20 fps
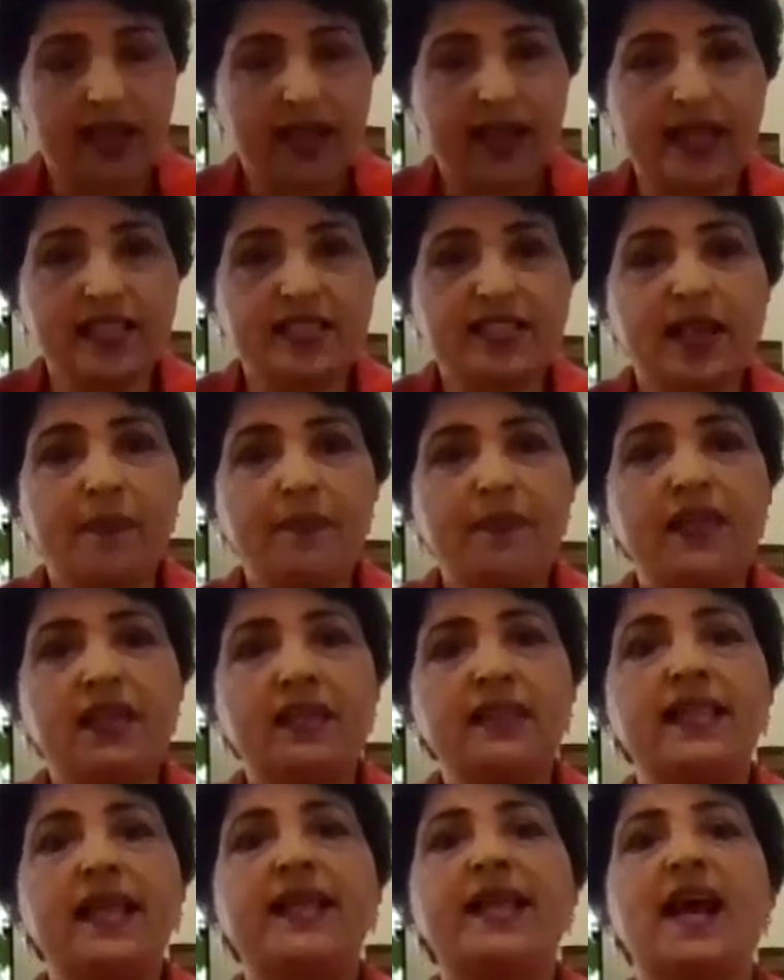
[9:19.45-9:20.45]
It's
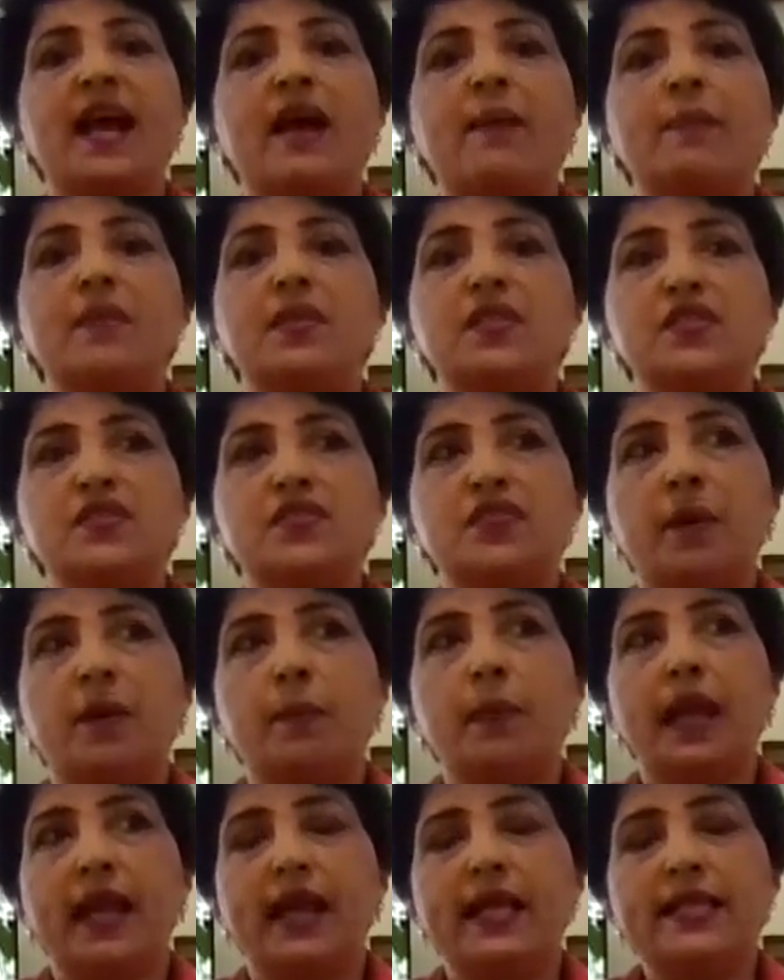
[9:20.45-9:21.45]
something that happens
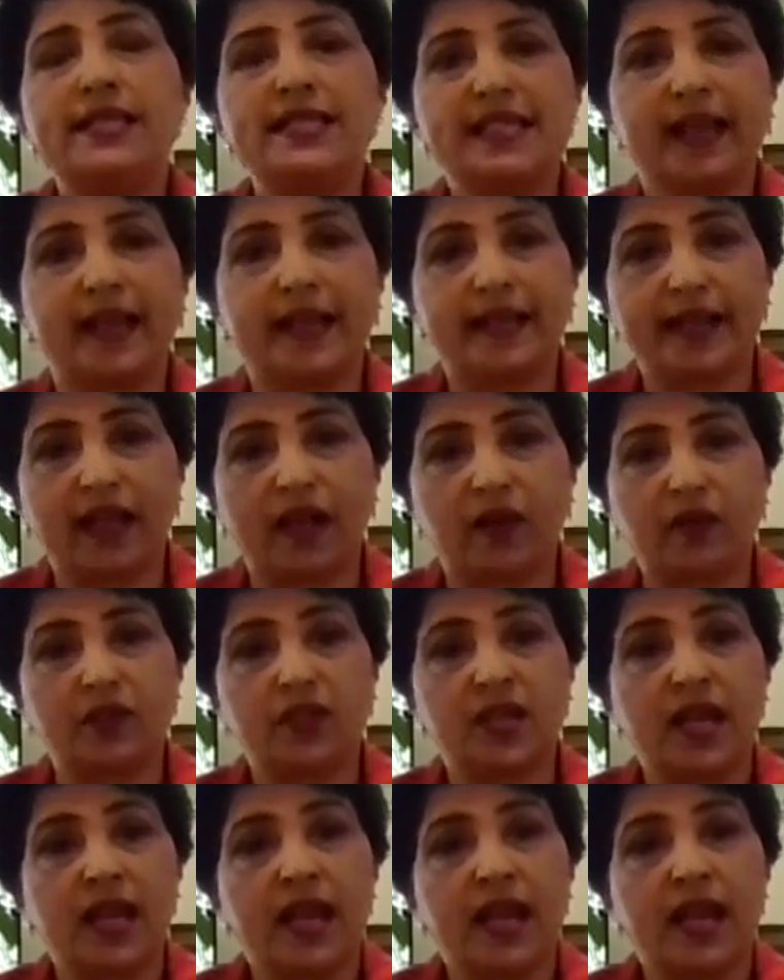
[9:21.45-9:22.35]
from inside out.